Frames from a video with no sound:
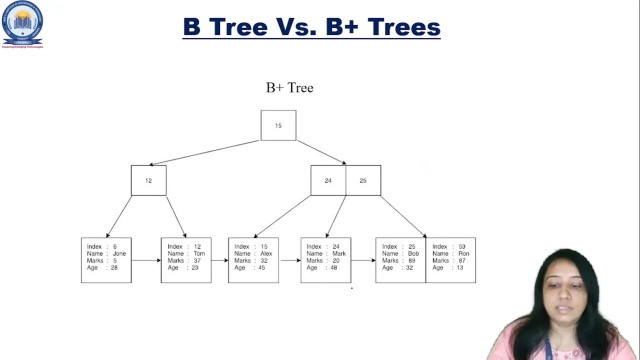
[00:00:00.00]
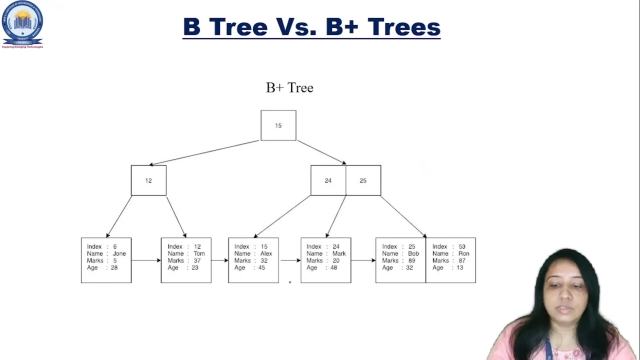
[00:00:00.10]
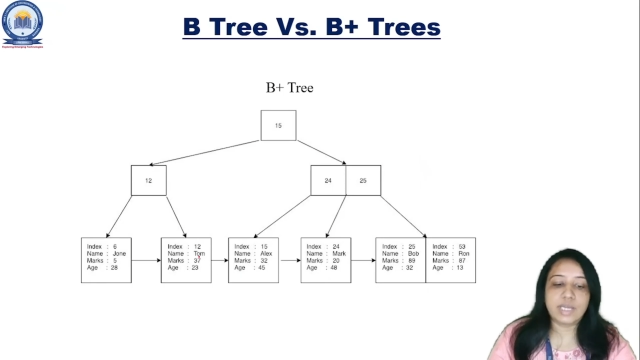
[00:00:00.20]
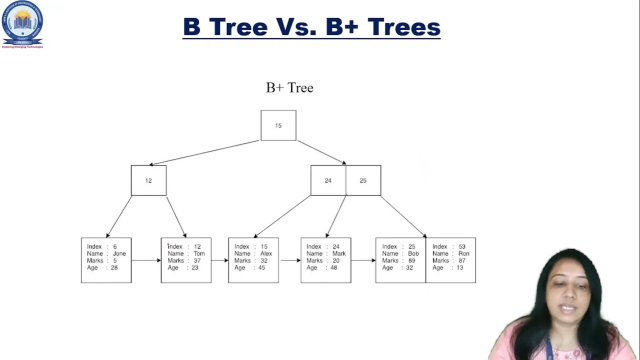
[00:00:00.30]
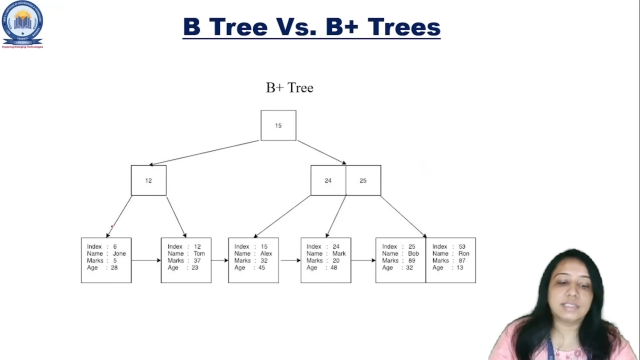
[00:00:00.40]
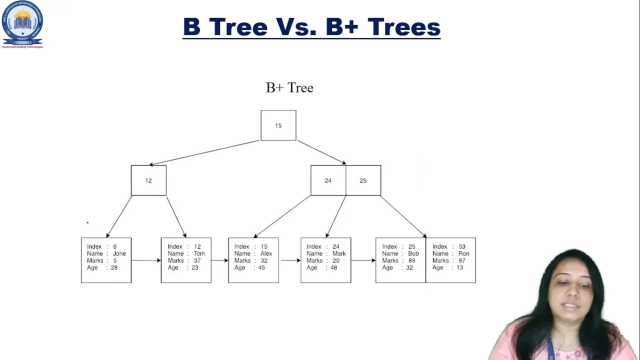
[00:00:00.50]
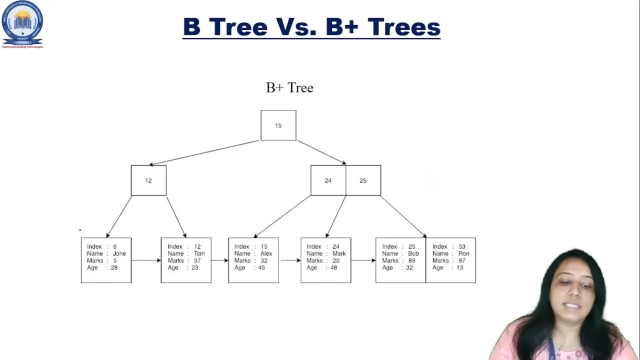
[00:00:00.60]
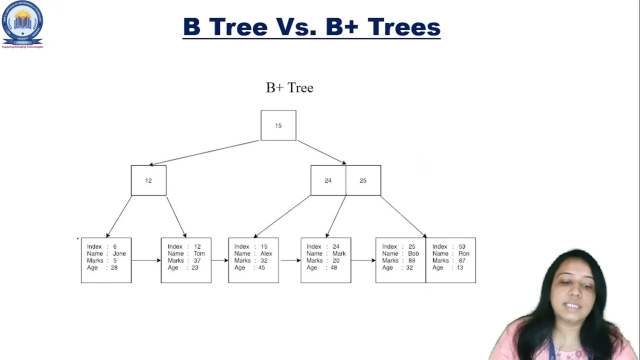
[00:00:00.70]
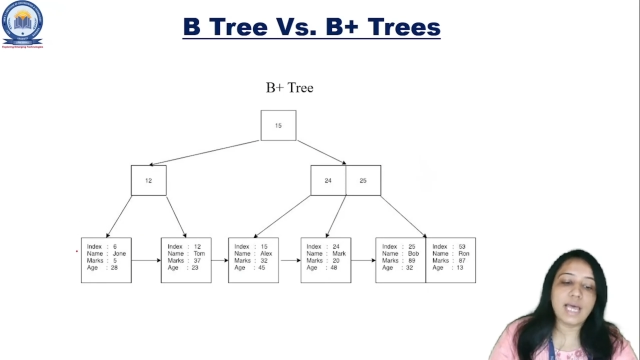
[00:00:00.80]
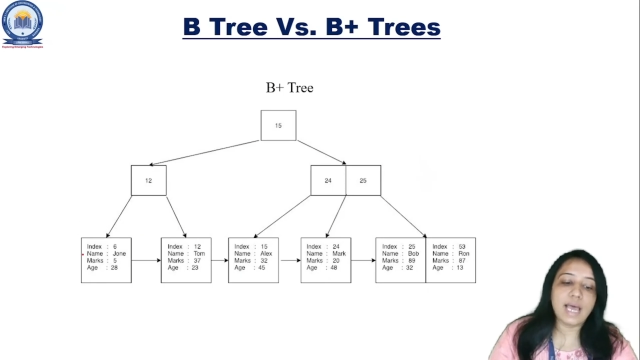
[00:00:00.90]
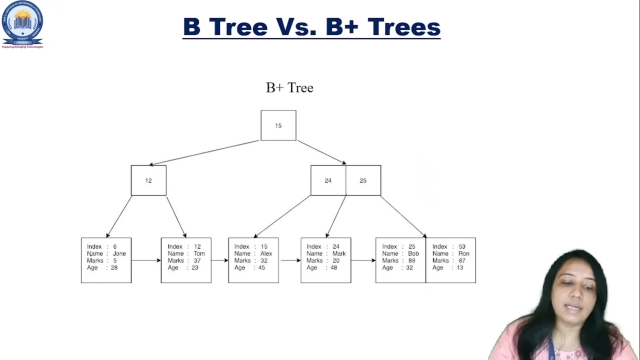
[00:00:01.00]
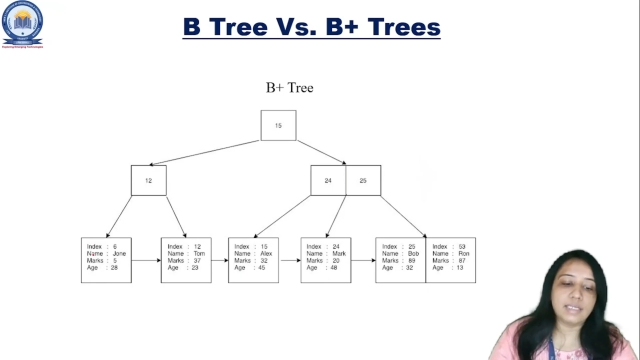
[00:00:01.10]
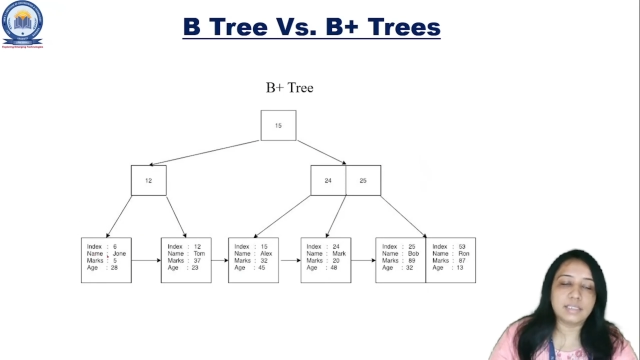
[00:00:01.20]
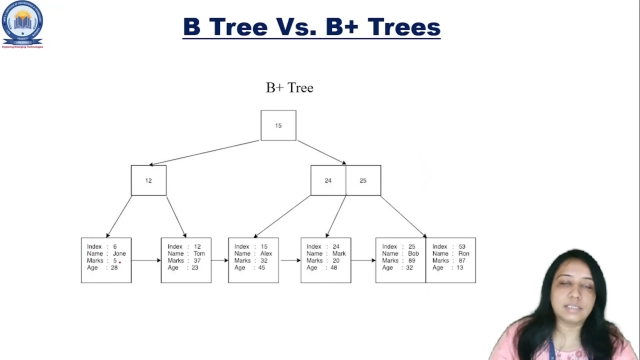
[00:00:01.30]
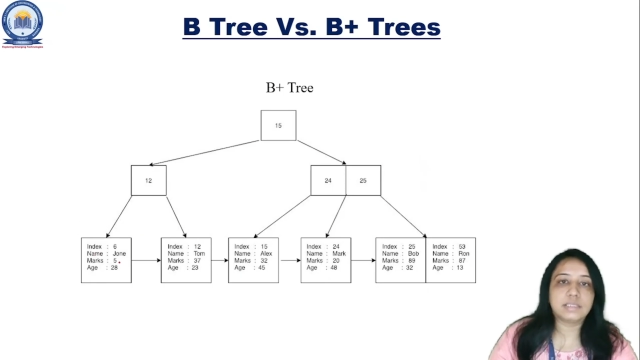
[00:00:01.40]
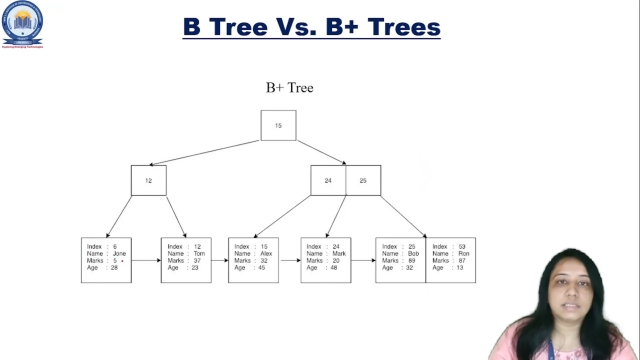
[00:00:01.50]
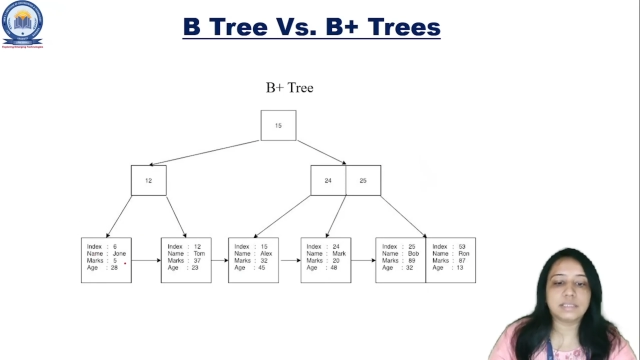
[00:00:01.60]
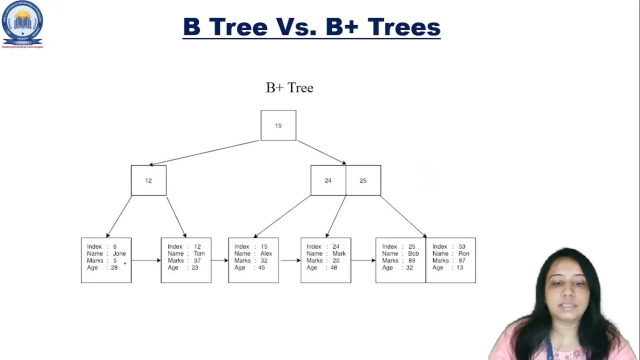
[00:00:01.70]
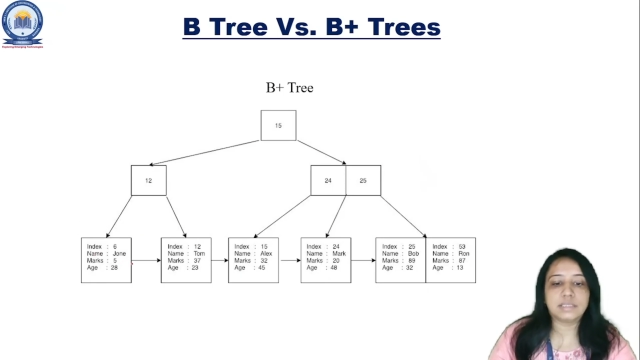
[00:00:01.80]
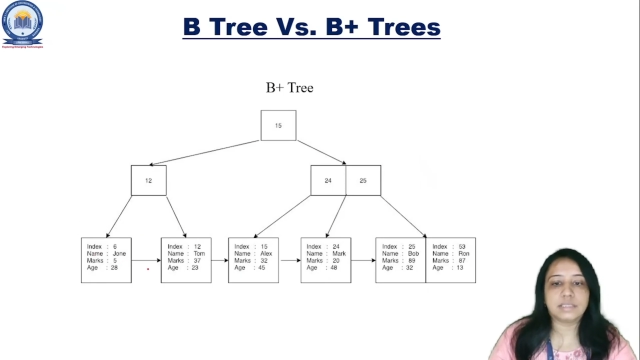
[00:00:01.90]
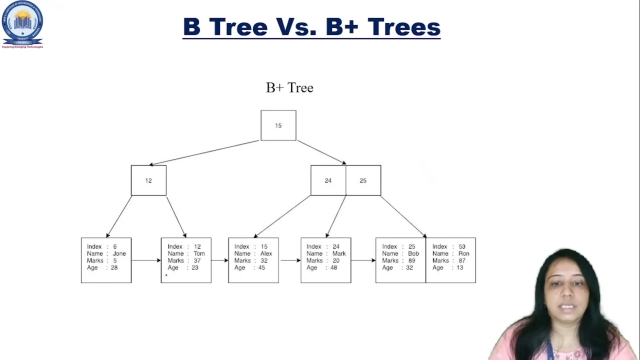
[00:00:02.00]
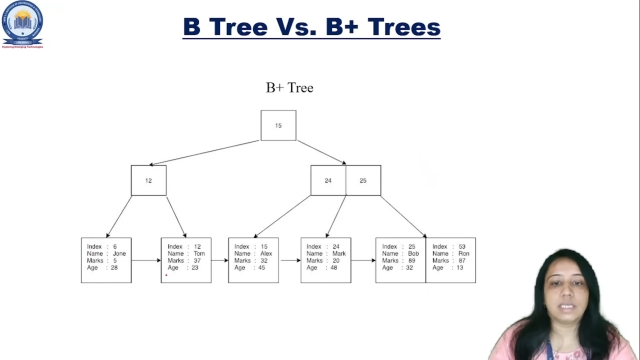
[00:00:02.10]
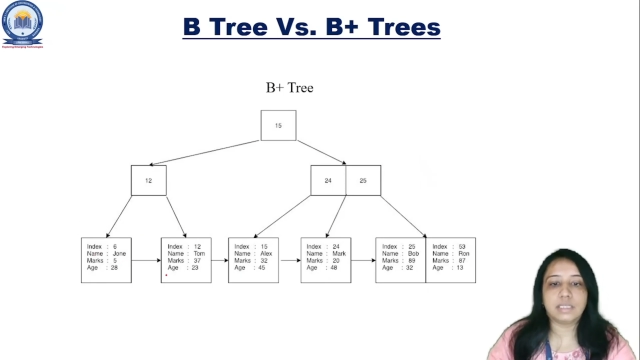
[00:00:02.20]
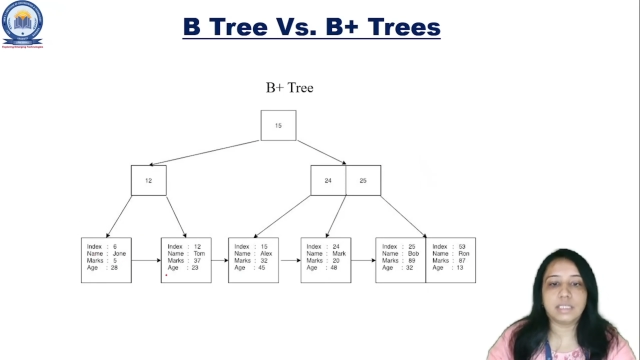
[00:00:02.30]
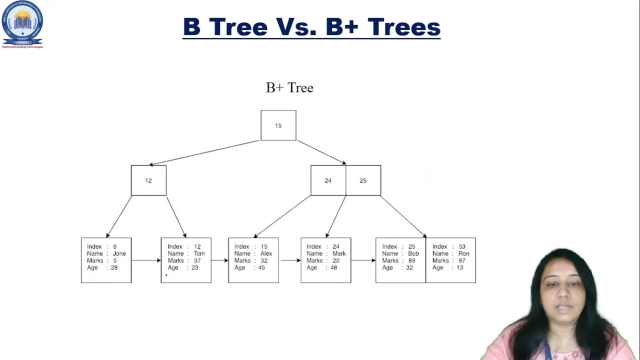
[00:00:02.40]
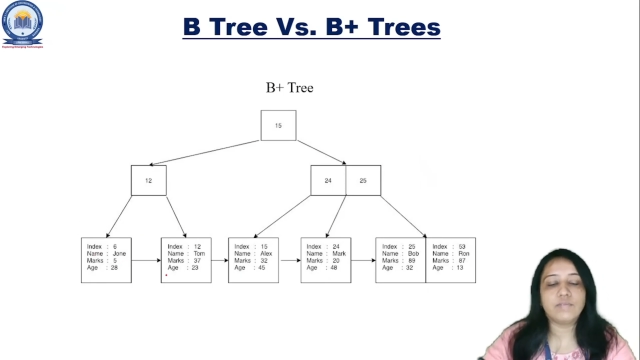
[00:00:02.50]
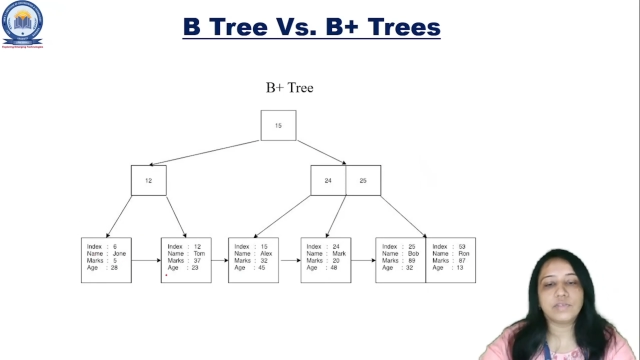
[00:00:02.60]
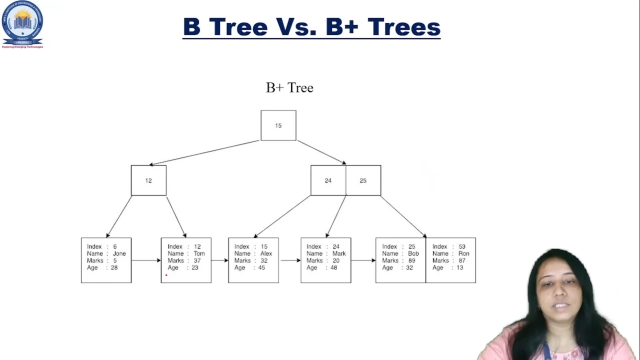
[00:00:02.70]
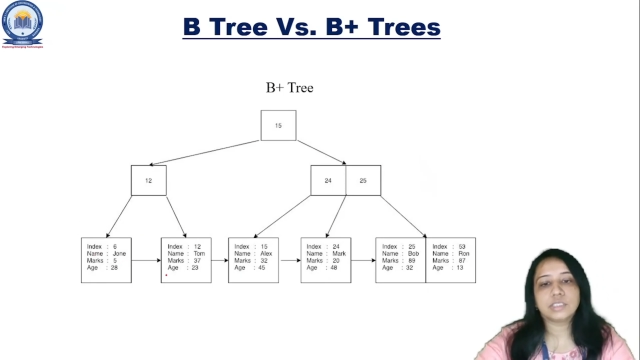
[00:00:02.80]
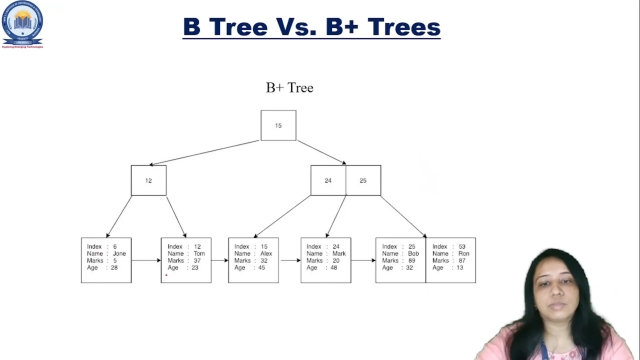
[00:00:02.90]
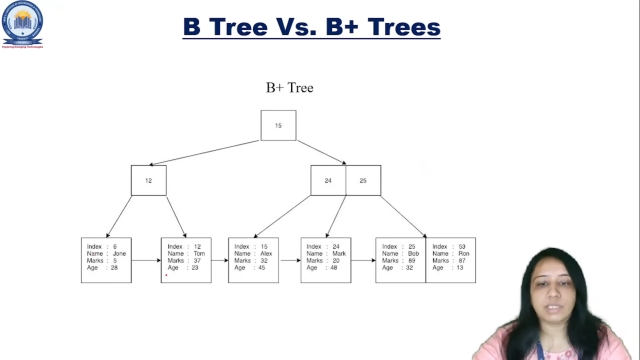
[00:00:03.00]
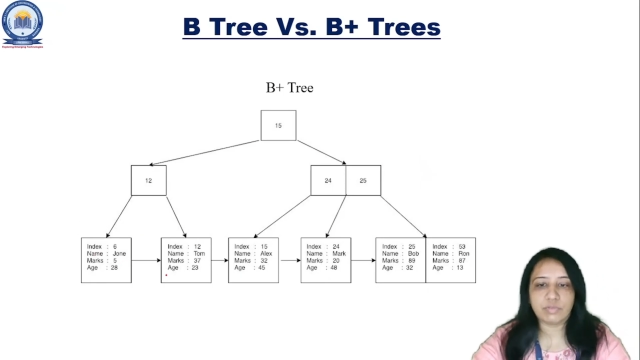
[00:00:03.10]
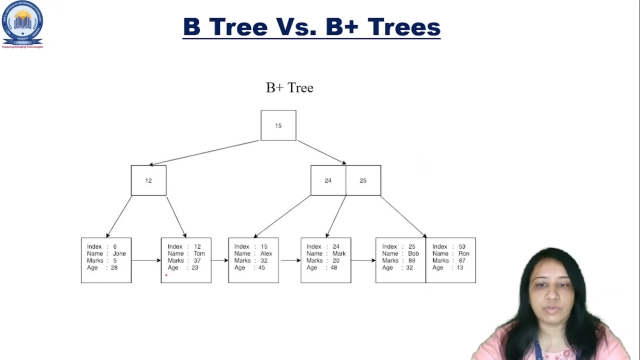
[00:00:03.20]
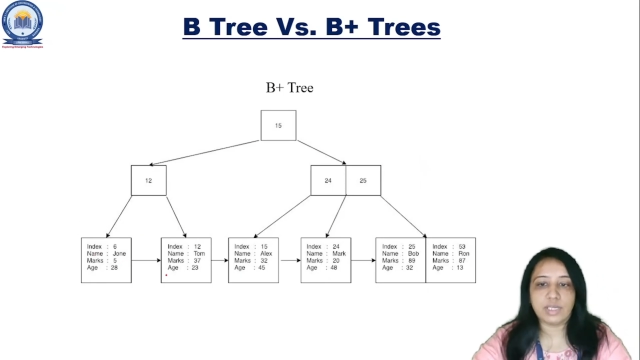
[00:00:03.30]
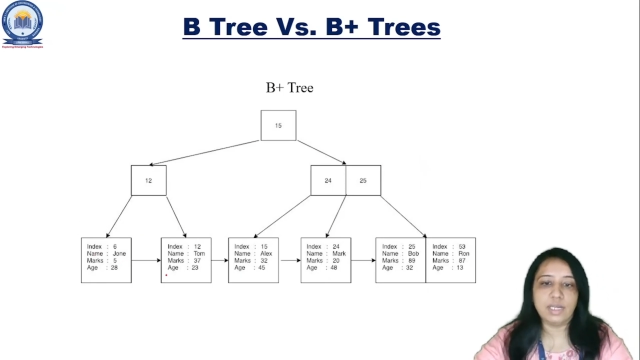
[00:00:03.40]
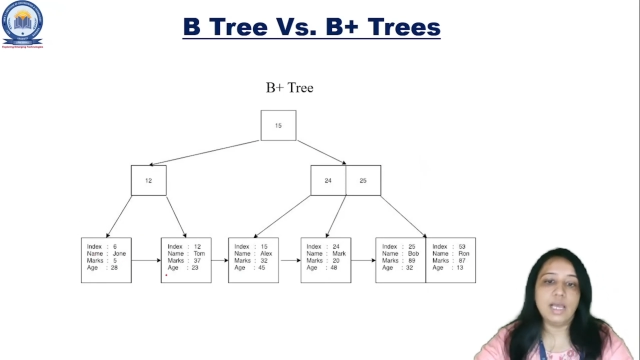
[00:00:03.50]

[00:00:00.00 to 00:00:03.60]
So you can see that this is the difference between